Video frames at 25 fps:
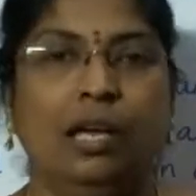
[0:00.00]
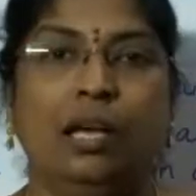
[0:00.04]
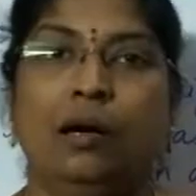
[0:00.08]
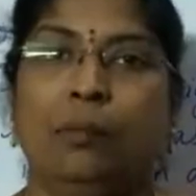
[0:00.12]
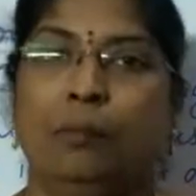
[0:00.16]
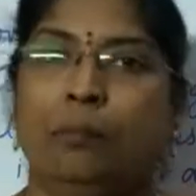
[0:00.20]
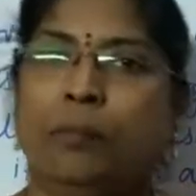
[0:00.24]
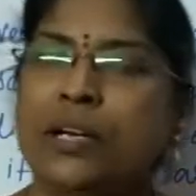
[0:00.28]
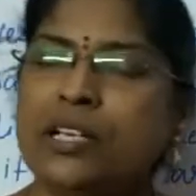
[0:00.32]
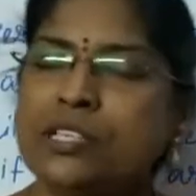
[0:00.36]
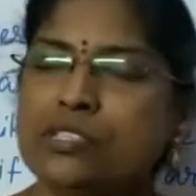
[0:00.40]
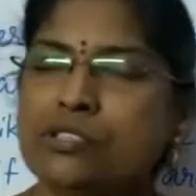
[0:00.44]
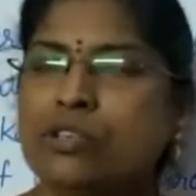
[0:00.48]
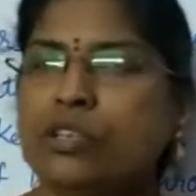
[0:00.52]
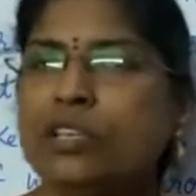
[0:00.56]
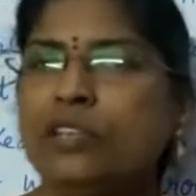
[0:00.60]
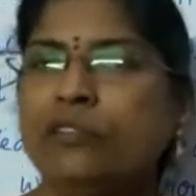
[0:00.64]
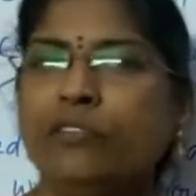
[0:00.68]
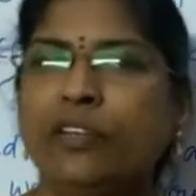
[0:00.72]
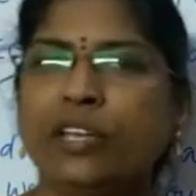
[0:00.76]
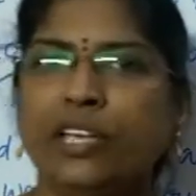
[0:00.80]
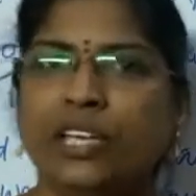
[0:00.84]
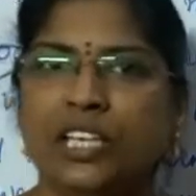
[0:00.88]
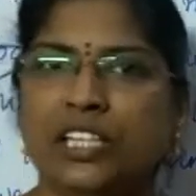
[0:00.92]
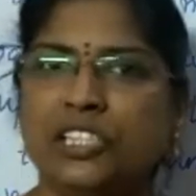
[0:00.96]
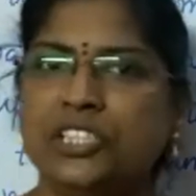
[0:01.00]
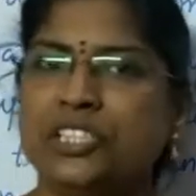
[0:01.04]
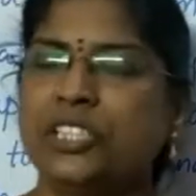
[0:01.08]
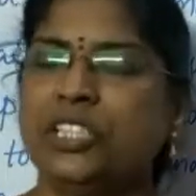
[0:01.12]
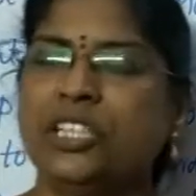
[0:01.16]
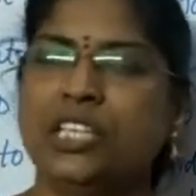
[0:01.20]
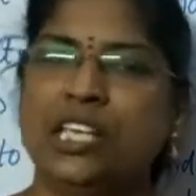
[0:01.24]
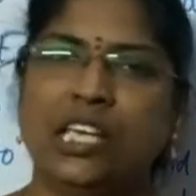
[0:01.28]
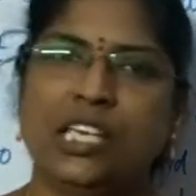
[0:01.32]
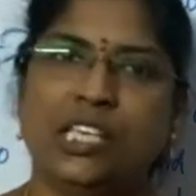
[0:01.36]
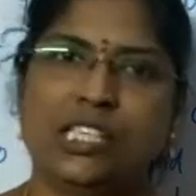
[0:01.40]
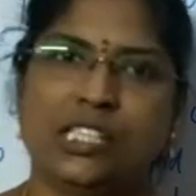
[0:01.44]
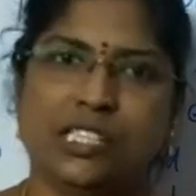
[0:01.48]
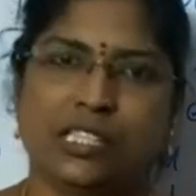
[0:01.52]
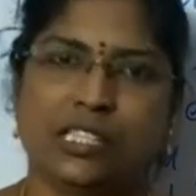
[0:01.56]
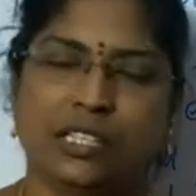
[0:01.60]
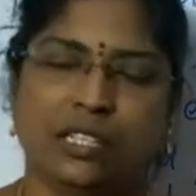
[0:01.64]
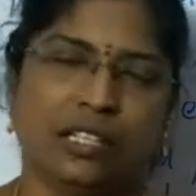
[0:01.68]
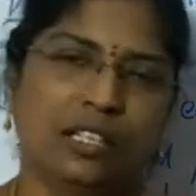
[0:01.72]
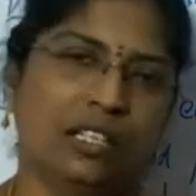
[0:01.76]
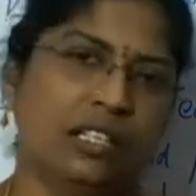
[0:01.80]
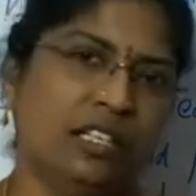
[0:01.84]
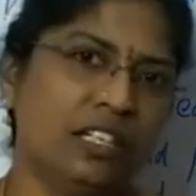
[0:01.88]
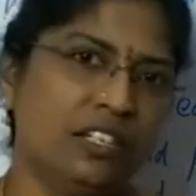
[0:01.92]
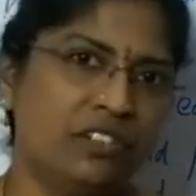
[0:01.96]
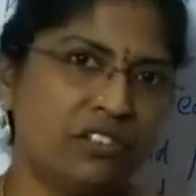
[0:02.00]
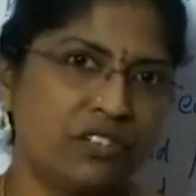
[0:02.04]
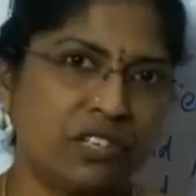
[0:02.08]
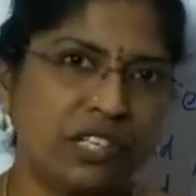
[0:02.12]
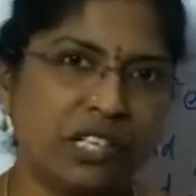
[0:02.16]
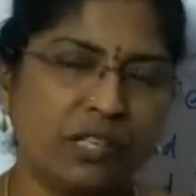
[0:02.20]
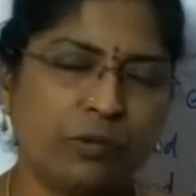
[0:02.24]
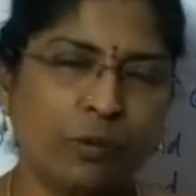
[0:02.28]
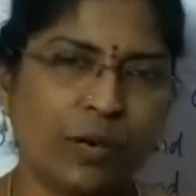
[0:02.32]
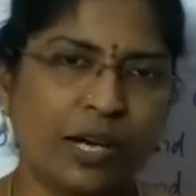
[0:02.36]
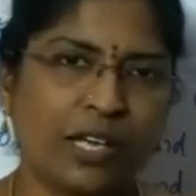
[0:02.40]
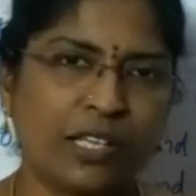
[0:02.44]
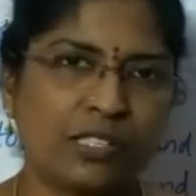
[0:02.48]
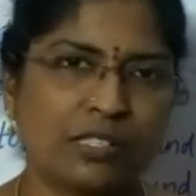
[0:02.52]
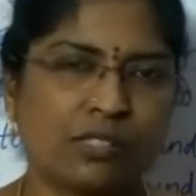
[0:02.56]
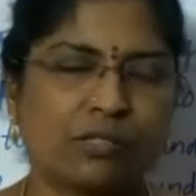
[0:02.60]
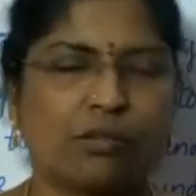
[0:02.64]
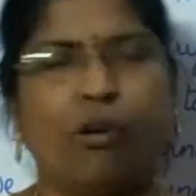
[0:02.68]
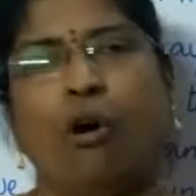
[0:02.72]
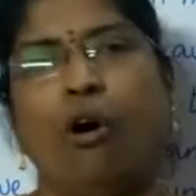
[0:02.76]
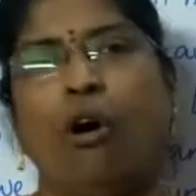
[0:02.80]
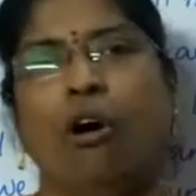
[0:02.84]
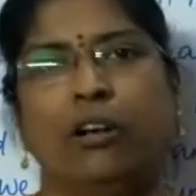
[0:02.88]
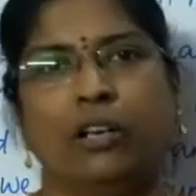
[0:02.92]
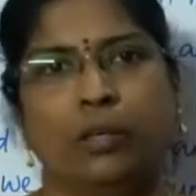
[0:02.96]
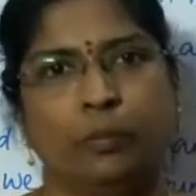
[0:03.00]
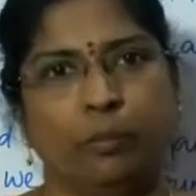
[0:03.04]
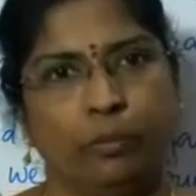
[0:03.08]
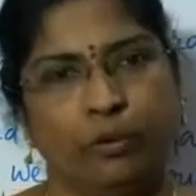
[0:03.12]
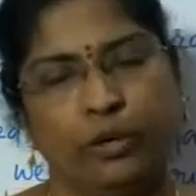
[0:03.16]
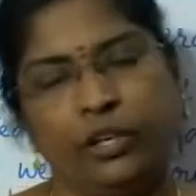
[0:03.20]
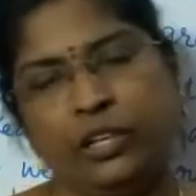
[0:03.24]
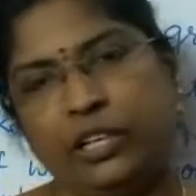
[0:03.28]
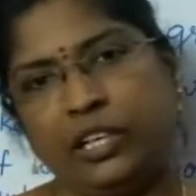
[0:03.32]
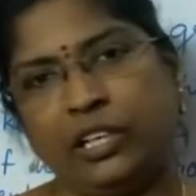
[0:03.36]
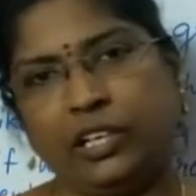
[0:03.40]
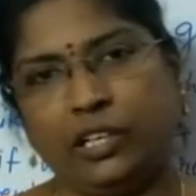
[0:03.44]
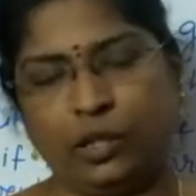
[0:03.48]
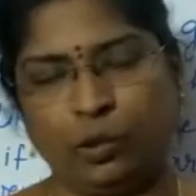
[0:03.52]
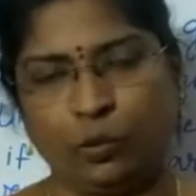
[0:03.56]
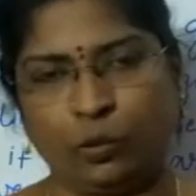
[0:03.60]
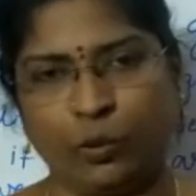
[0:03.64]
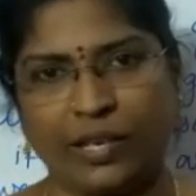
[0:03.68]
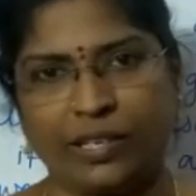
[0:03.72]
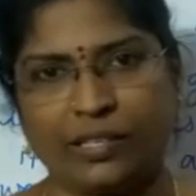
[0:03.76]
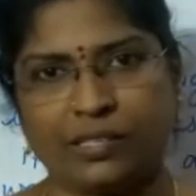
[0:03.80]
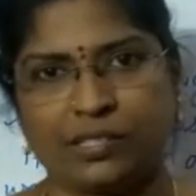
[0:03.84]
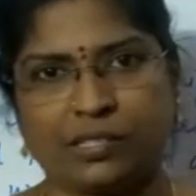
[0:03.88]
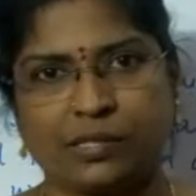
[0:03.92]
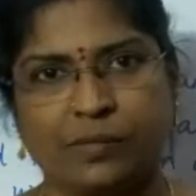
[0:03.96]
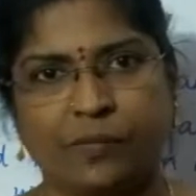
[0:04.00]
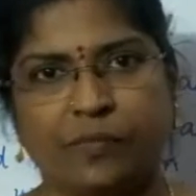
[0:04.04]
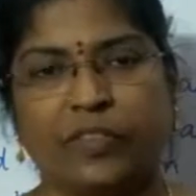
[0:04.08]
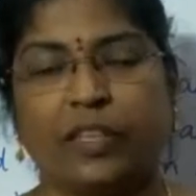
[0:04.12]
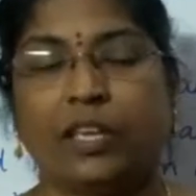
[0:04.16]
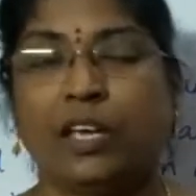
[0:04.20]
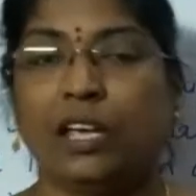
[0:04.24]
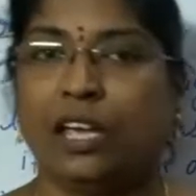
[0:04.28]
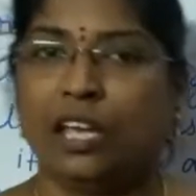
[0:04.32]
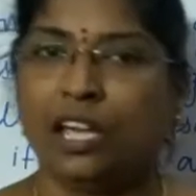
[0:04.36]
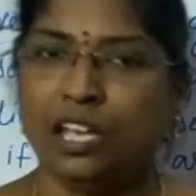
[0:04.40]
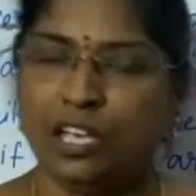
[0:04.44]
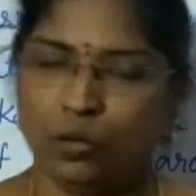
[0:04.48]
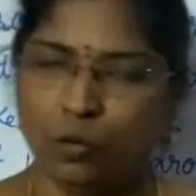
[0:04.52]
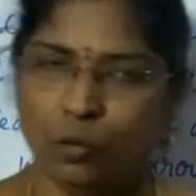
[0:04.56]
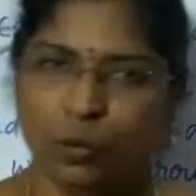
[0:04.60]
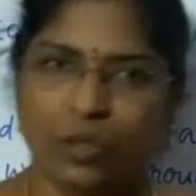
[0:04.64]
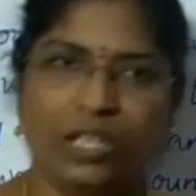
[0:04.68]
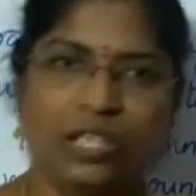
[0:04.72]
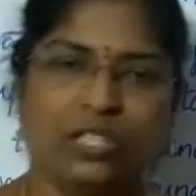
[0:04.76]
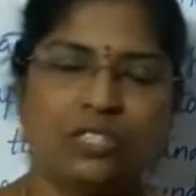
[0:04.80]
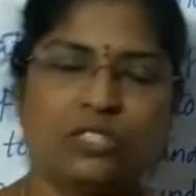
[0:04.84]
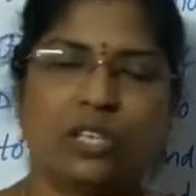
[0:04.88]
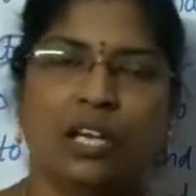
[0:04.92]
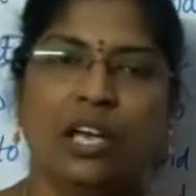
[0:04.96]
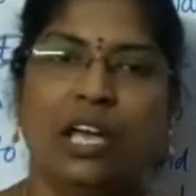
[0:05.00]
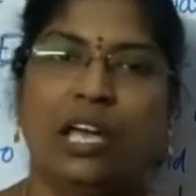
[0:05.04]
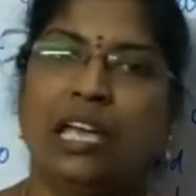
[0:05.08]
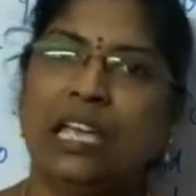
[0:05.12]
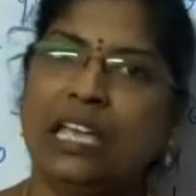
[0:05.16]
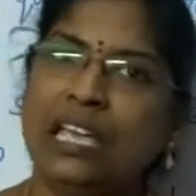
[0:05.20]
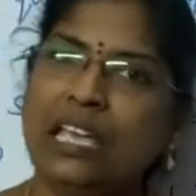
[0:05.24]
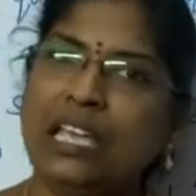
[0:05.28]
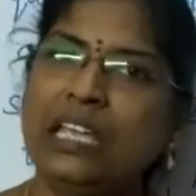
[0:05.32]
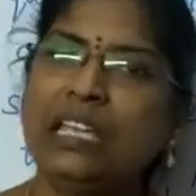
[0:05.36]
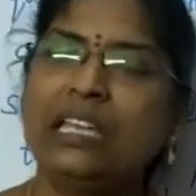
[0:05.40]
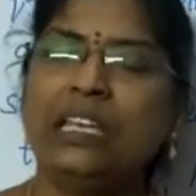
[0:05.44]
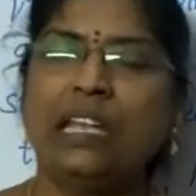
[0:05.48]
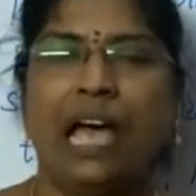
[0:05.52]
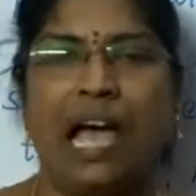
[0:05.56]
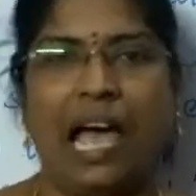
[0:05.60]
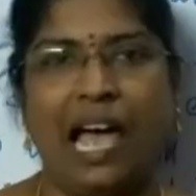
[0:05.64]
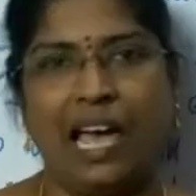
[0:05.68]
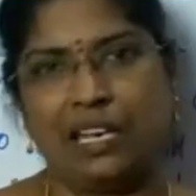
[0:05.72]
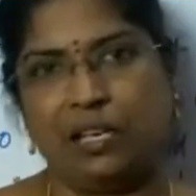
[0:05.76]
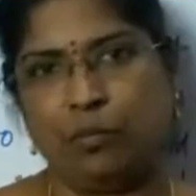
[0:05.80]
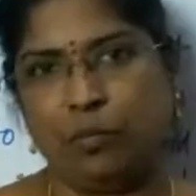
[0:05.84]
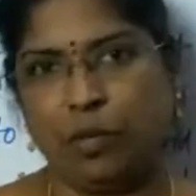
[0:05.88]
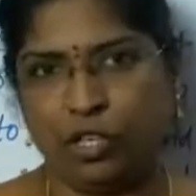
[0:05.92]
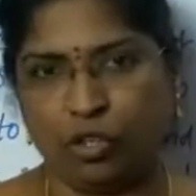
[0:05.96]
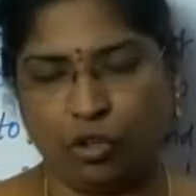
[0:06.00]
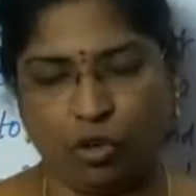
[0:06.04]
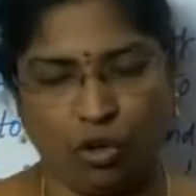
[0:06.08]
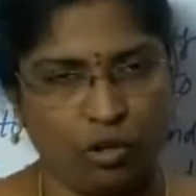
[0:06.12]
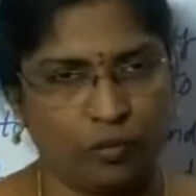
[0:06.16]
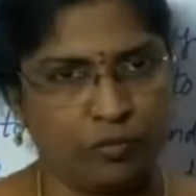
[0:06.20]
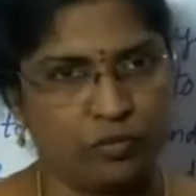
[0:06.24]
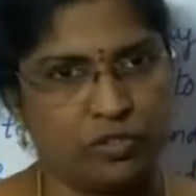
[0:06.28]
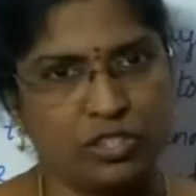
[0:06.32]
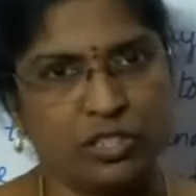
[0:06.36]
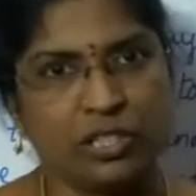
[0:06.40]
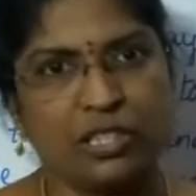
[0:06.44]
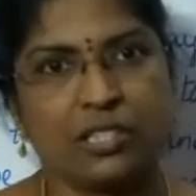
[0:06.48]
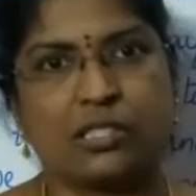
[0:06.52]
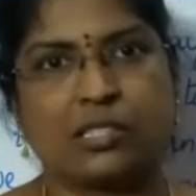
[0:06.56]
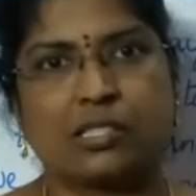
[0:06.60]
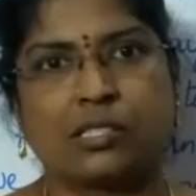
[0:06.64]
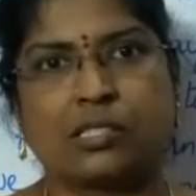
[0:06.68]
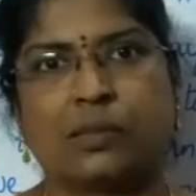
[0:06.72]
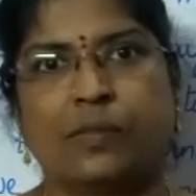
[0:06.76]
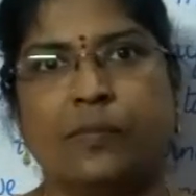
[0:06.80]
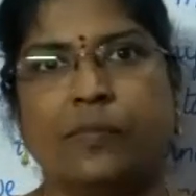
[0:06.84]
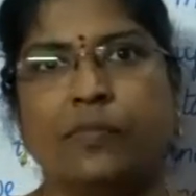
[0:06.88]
Personification is a literary device or a poetic device in which inanimate objects,